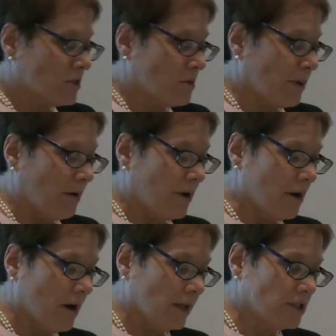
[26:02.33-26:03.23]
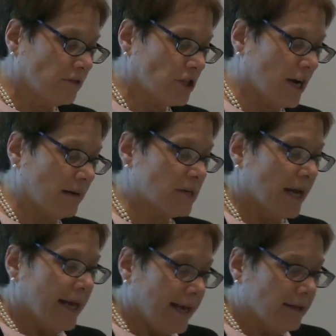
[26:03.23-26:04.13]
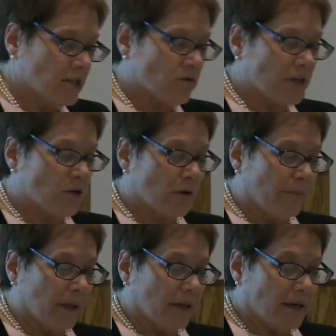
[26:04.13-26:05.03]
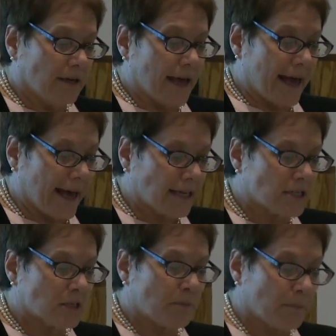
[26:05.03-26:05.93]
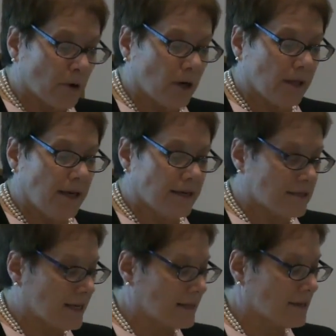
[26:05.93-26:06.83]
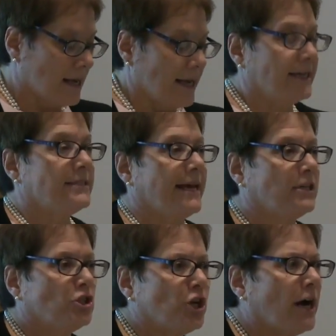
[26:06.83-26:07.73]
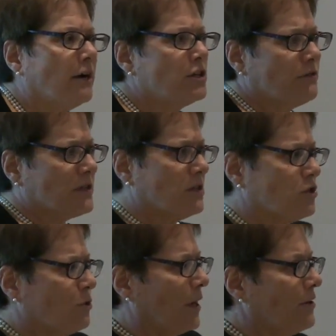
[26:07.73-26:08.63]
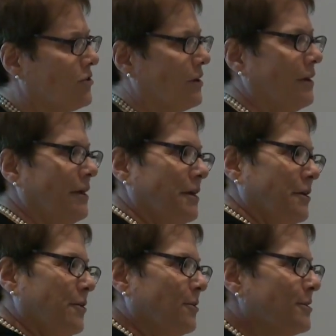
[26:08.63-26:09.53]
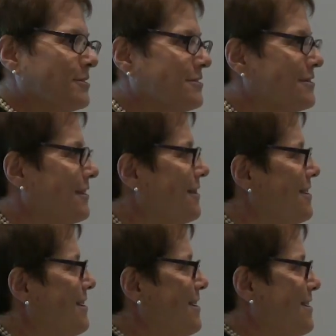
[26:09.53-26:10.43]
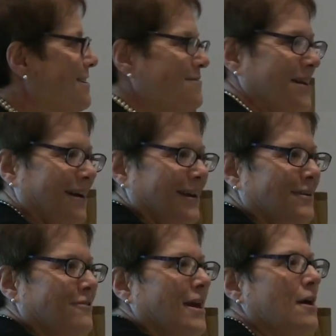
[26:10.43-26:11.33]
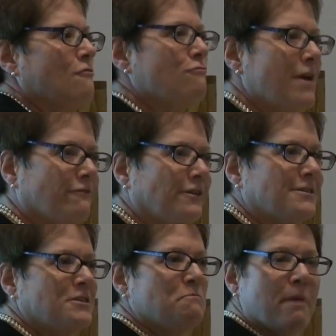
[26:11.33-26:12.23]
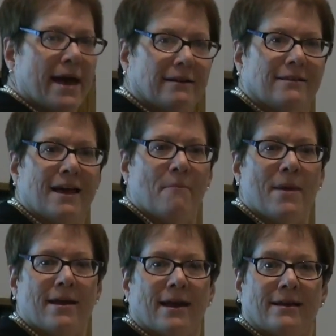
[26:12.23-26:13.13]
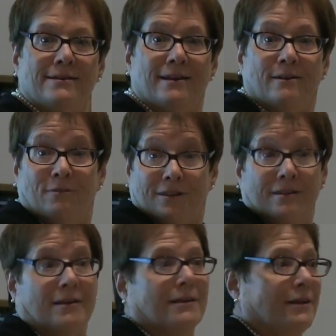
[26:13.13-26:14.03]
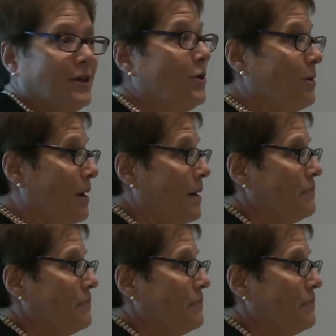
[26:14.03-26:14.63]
with superior knowledge of charms, illustrates her ability to expertly assess and take charge of a situation. Notice the kind of references back to that main idea with, you know,